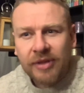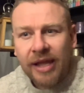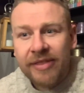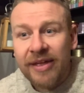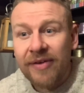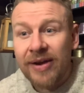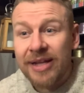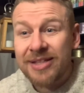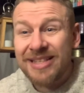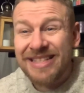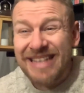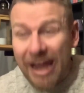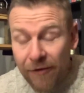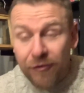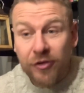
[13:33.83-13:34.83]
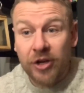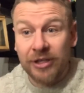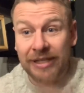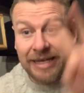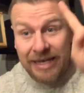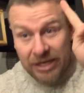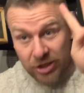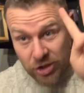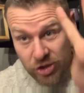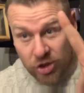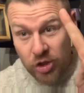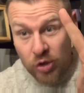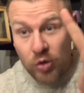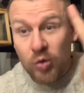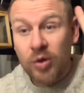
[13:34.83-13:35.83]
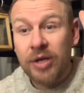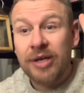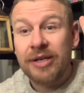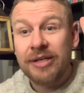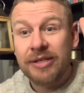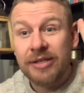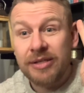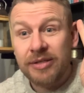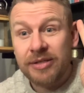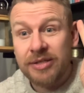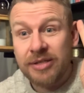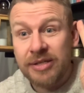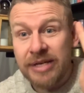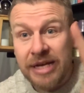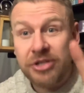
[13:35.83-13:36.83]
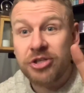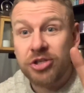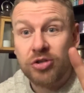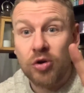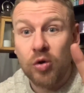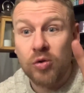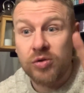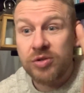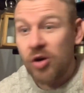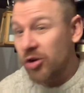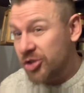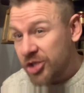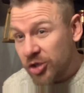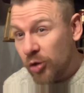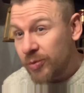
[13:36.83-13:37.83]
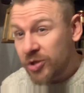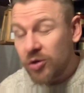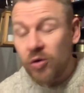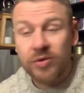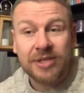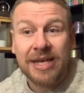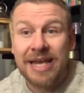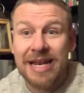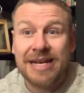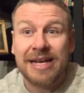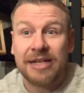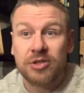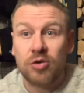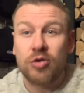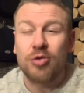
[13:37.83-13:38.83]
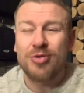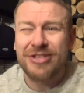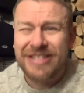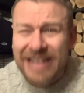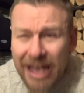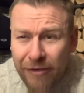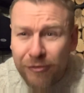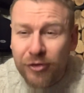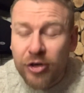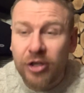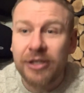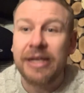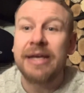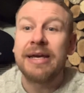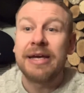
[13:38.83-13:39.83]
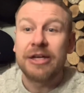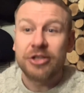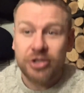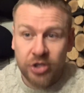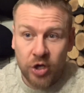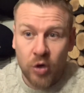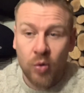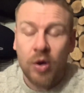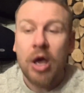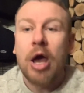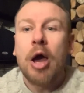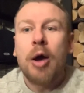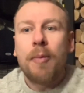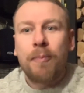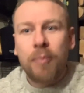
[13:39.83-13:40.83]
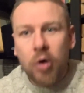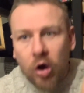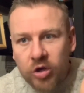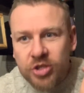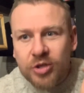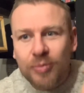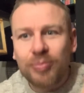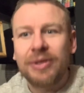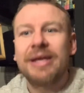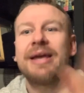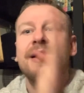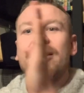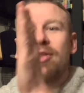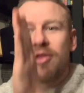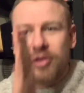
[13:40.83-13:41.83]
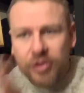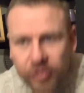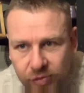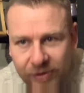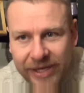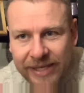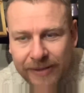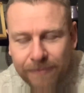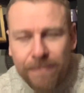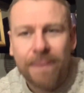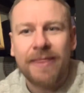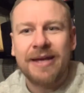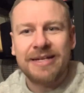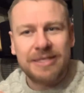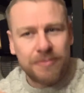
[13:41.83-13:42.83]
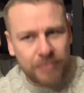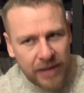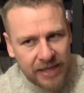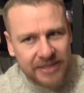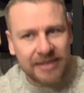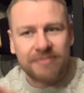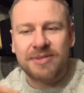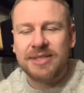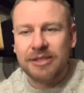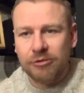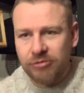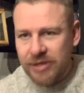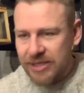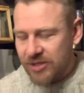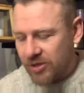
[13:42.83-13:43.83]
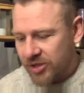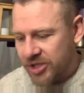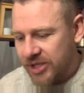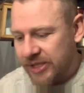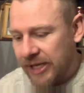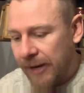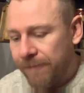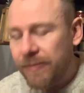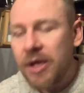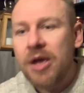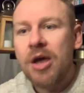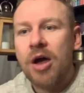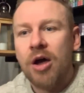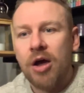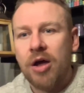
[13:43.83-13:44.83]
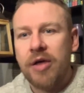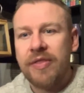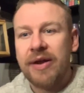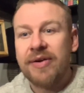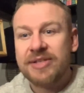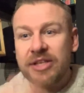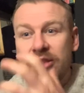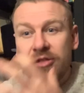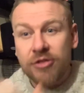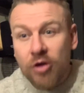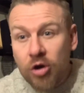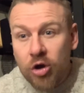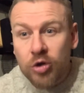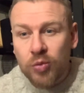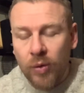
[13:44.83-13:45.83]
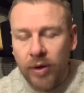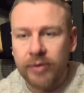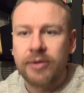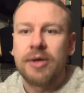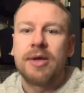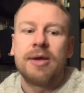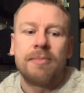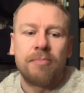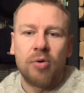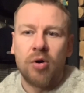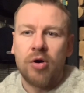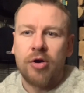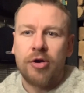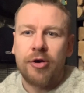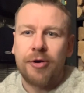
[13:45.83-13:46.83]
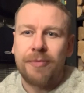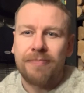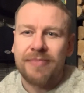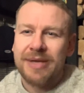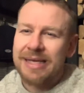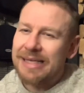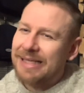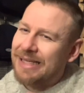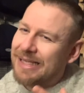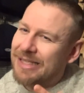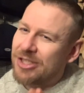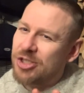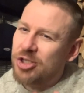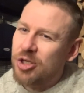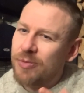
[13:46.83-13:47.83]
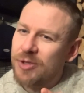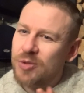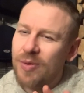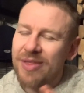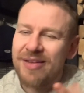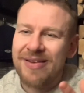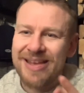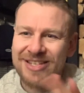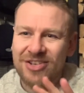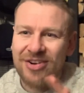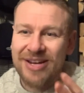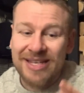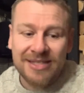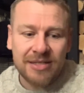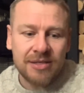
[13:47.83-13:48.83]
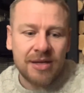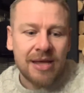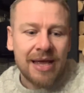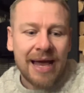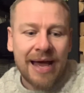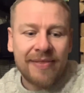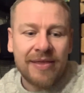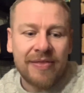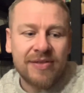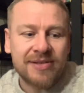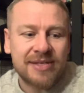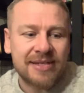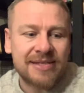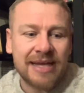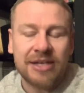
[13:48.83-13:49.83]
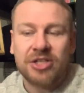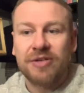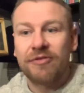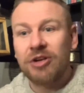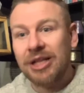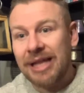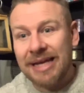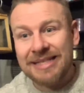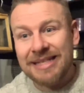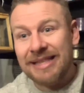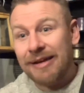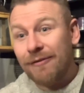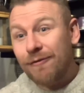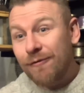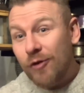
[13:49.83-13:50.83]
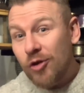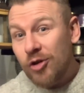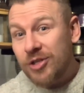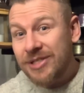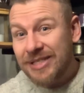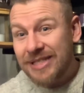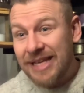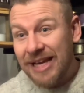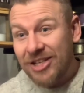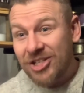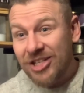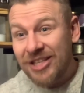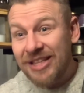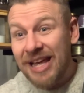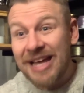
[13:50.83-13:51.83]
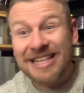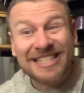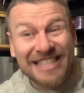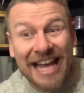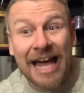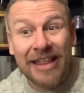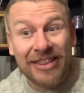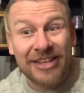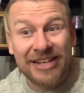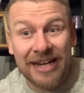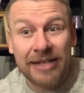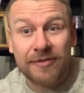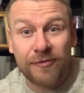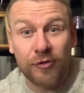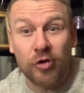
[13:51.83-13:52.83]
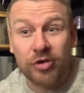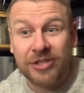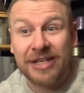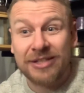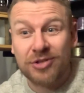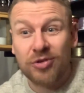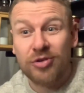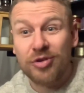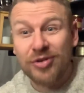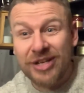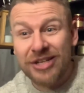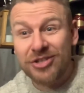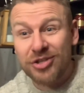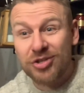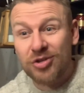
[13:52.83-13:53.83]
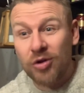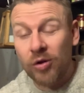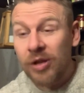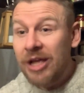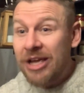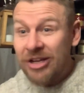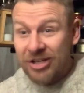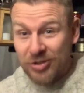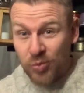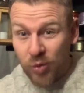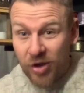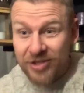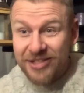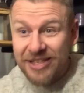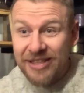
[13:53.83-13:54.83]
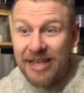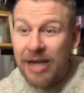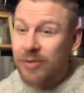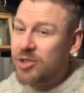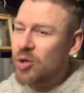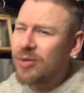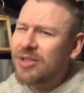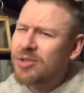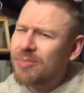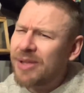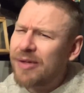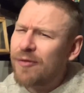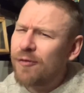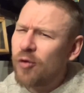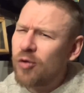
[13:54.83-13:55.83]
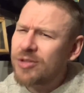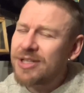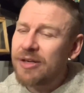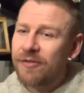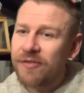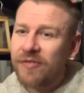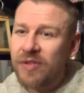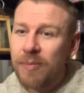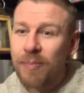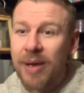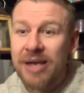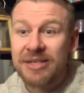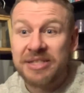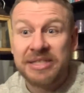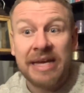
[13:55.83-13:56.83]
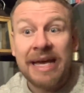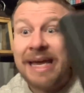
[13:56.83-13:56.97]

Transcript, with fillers: There are definitely two Ninja Scrolls or Shinobi Scrolls in Natori. Definitely two, possibly three it depends. I'm still researching that. Uh, there is a third one, but um, it's dubious whether it is or is isn't. And then there's the section of class in that first section in there. Is that the nat first Natoryu Ninja Scroll? Because what's in there, which only something like 14 or 15 pages,